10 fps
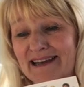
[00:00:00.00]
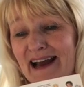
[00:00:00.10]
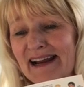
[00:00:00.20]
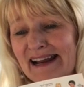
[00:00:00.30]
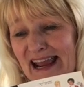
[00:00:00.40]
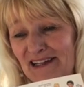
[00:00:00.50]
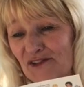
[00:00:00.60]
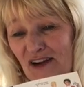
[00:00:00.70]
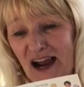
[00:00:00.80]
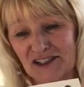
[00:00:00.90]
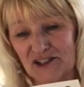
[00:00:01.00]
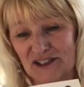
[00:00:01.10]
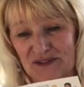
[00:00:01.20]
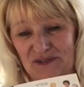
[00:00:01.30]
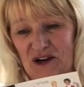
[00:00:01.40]
cutting edge
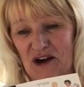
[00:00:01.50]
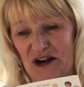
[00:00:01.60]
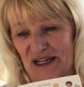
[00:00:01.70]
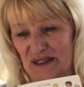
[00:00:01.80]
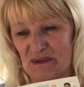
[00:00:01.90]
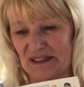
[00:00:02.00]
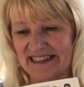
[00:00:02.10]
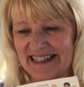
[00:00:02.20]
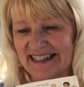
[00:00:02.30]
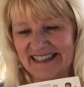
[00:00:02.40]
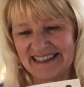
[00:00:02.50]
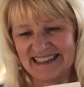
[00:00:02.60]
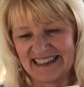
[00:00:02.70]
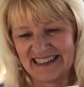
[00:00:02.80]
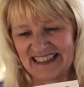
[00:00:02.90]
fashions for our husbands yet.
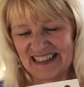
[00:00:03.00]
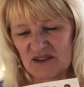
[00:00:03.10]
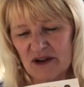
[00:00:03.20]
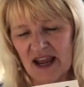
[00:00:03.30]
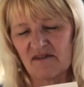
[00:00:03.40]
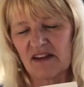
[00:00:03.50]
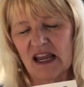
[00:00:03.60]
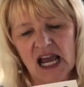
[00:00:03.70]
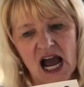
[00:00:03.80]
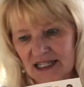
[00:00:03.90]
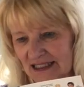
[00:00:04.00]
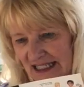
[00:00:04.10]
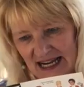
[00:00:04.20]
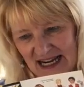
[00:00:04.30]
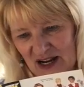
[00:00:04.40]
We have got
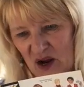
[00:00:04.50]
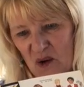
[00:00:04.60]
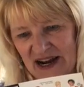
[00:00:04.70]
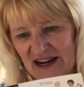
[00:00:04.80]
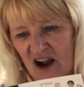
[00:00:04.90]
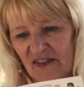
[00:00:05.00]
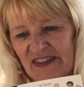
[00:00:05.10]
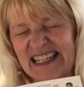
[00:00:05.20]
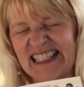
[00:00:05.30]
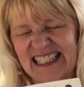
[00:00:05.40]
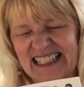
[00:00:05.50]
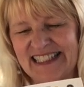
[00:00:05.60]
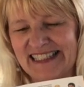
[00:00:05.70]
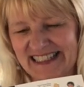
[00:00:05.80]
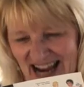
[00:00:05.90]
to get going on these
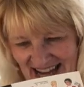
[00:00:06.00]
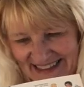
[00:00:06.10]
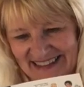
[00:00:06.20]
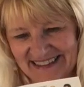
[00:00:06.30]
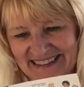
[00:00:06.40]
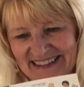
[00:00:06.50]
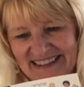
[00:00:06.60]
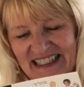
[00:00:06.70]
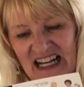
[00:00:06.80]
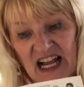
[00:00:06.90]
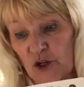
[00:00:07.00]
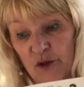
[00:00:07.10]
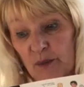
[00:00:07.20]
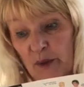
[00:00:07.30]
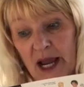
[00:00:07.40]
stat. I know
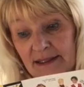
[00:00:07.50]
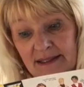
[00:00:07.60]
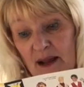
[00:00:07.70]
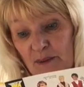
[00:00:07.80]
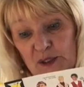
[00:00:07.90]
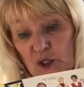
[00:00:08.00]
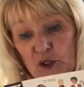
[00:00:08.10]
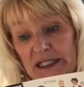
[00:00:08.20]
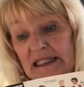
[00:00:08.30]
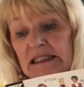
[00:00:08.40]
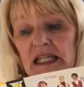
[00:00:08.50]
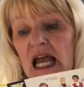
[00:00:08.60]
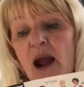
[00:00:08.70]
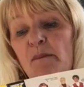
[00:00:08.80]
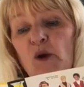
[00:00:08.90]
that Brad is absolutely
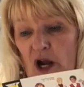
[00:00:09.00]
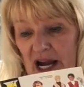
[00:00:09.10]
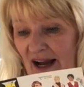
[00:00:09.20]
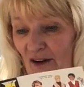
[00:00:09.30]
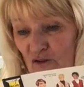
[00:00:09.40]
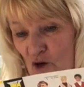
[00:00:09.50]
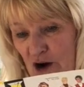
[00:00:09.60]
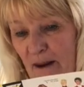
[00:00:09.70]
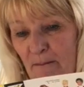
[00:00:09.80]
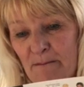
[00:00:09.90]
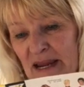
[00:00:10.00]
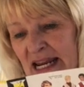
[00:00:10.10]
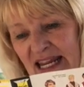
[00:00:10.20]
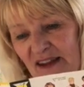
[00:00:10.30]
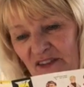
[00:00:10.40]
clamoring for a
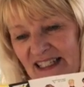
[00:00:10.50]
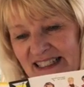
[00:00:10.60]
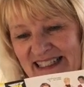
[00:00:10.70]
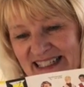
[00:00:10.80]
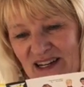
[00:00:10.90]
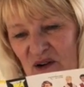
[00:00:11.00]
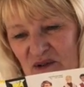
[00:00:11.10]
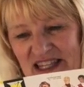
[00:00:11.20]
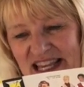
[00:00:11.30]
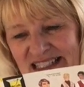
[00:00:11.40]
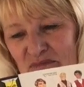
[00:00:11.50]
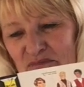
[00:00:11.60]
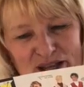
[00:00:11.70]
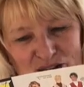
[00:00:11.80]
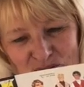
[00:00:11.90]
minky vest to go with his
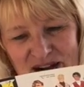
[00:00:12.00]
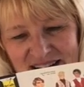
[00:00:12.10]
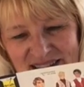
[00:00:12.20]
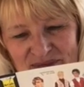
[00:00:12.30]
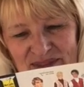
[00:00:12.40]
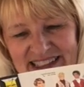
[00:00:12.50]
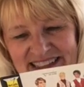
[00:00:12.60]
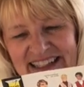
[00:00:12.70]
bell bottoms.